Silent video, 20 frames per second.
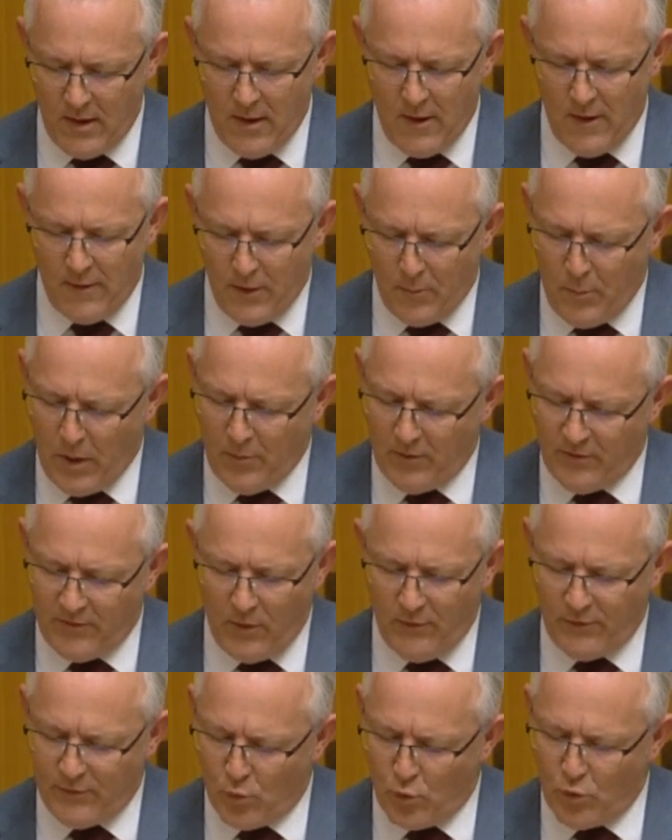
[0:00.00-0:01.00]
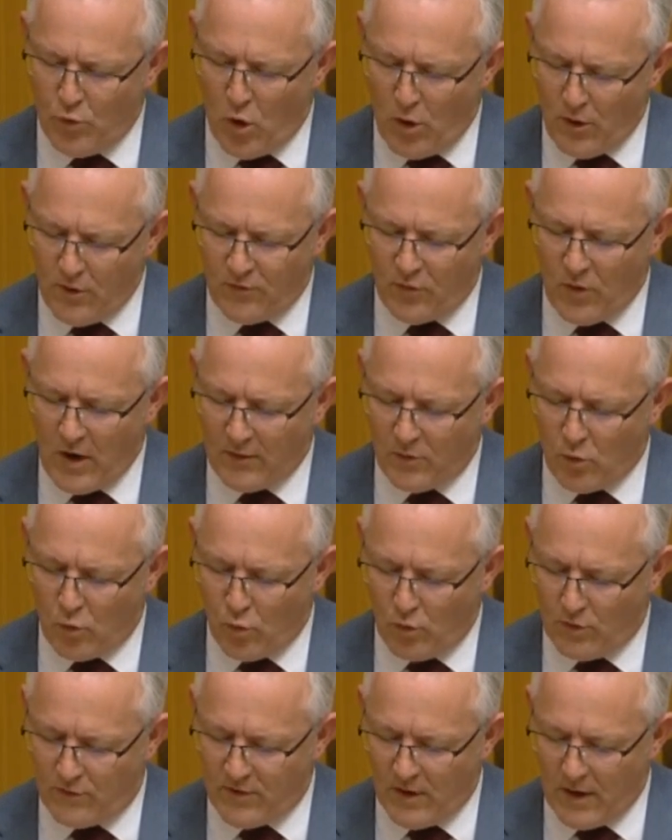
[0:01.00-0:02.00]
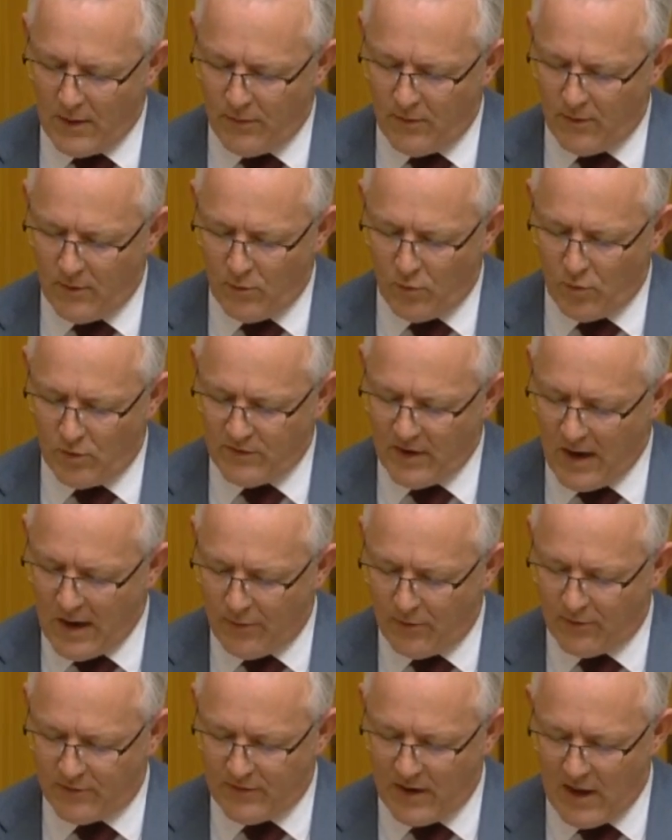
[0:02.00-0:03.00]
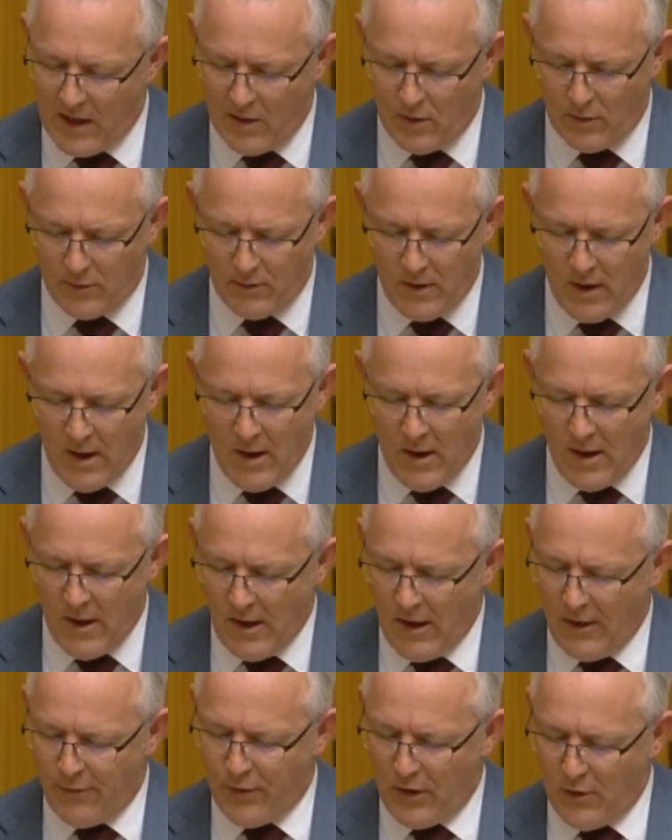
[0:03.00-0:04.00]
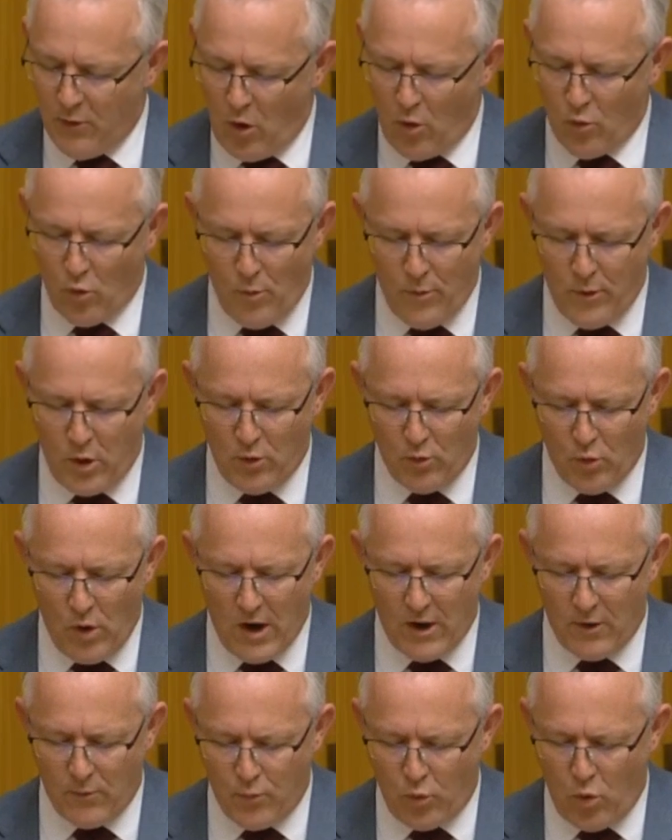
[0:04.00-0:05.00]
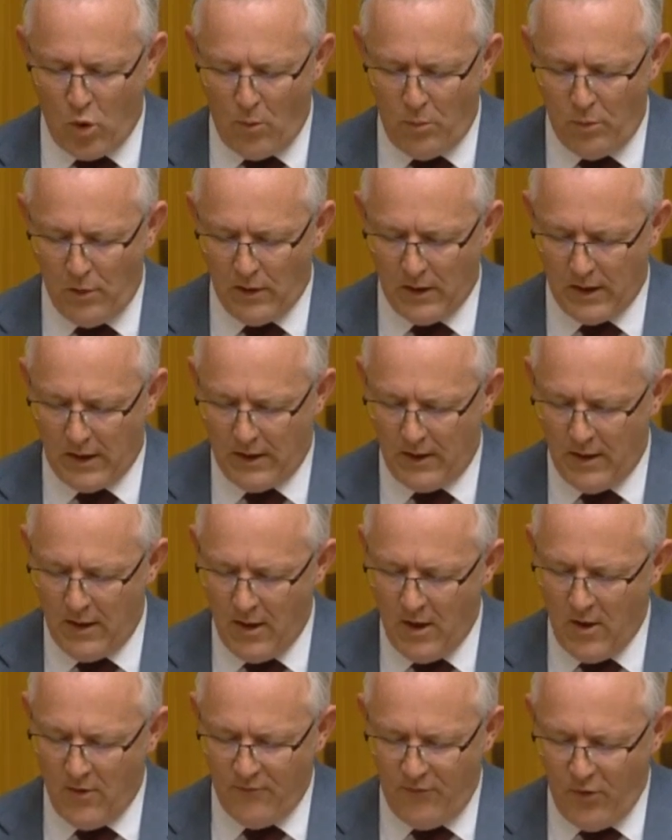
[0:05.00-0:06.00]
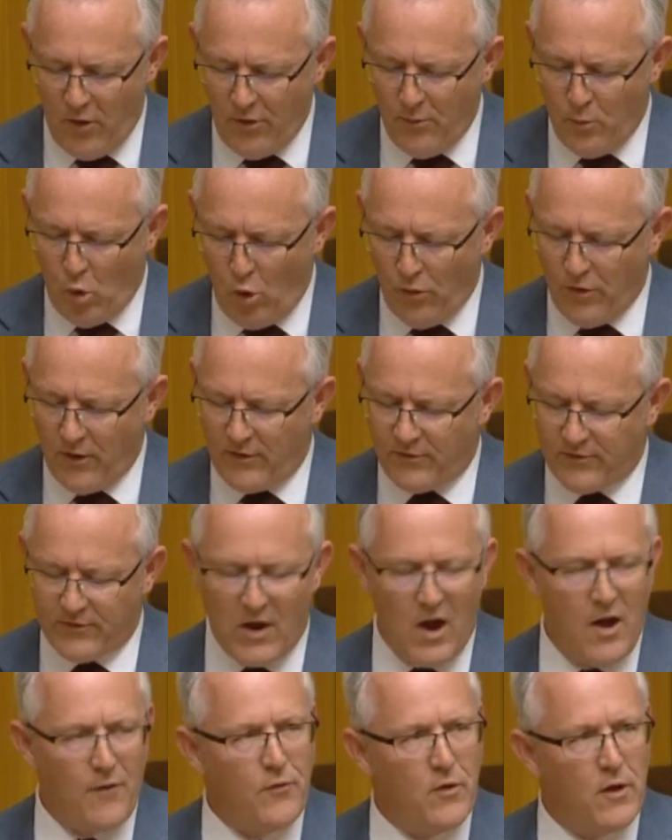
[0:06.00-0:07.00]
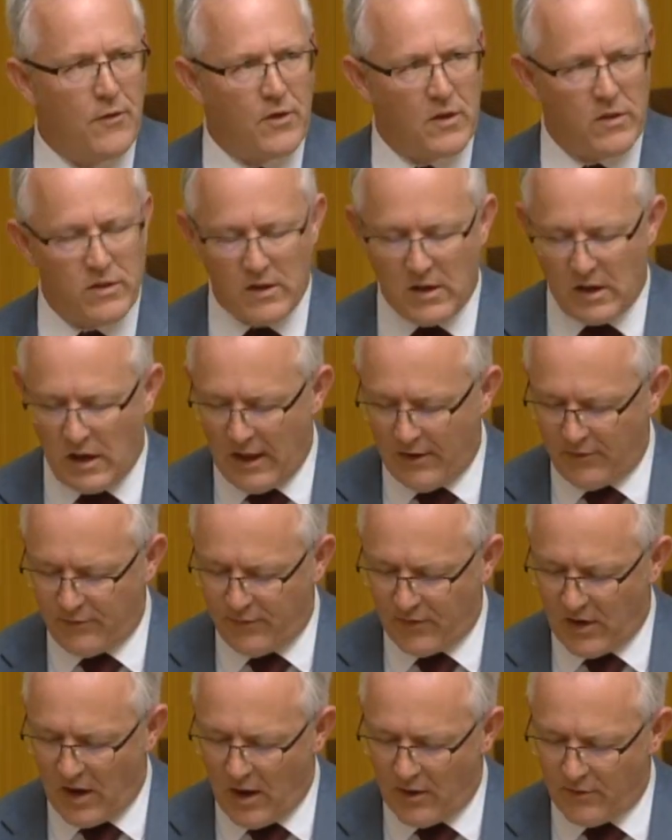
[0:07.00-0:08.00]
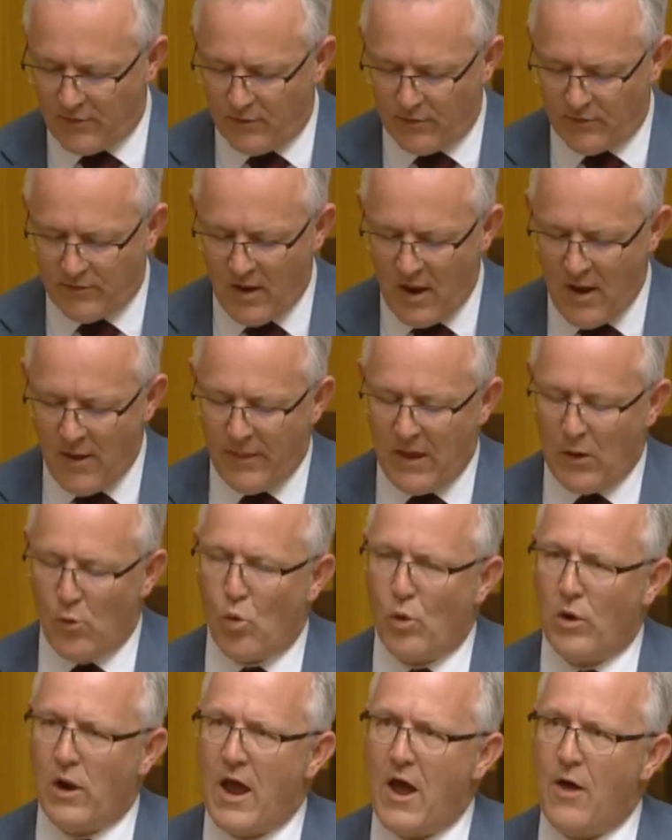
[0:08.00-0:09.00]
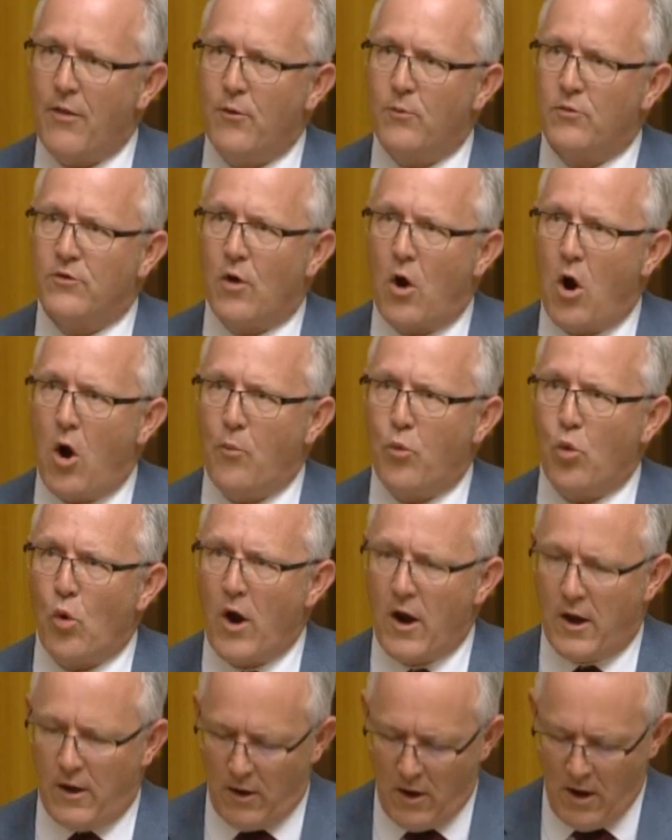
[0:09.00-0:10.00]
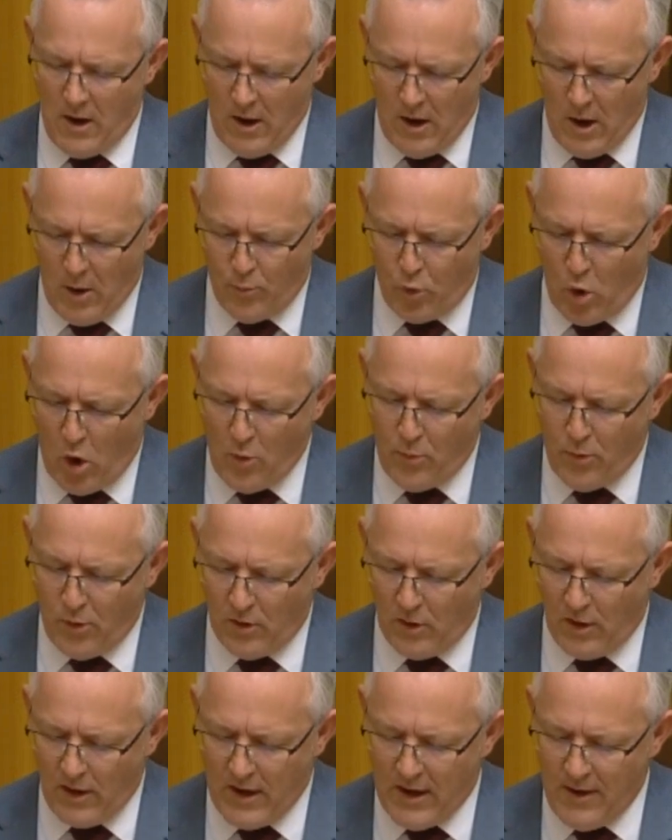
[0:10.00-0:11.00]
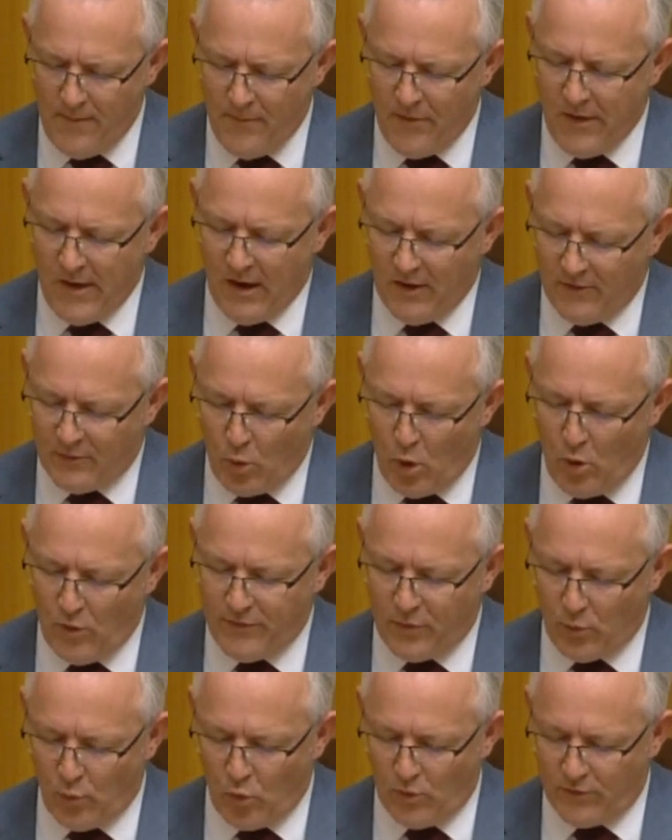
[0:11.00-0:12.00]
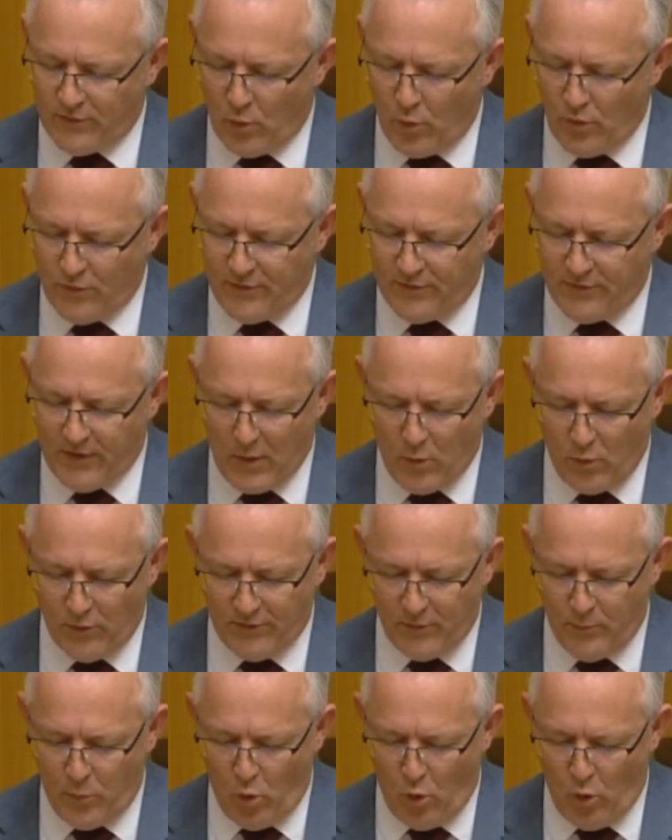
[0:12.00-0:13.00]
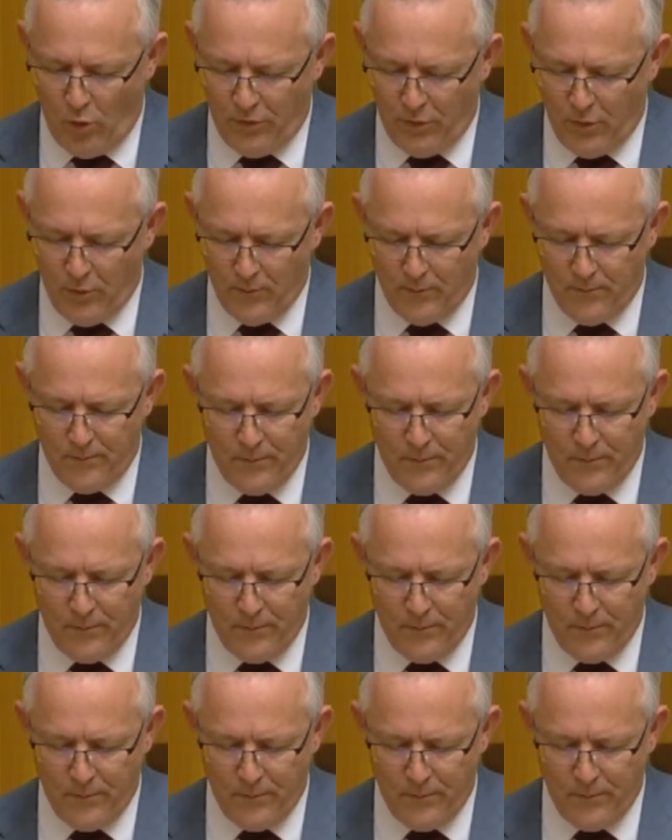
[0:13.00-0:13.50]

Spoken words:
The public service will not attract or retain this talent if they're not remunerated properly. Furthermore, these staff need the classifications that will allow them to operate appropriately, as well as the resources that will support them.